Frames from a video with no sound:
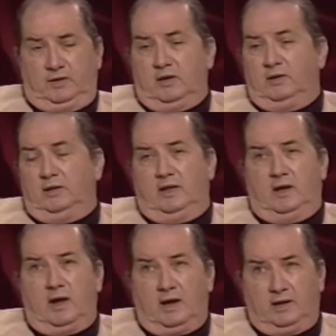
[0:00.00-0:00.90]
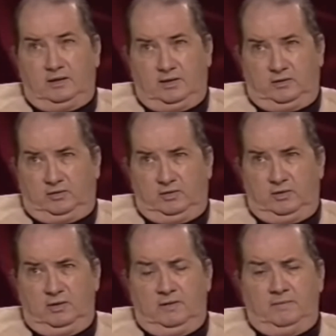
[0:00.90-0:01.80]
out in the high desert
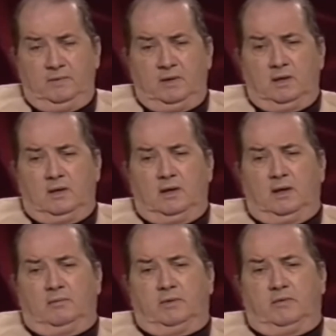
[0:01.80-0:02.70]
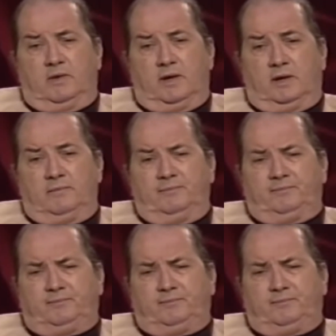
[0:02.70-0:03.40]
of Nevada.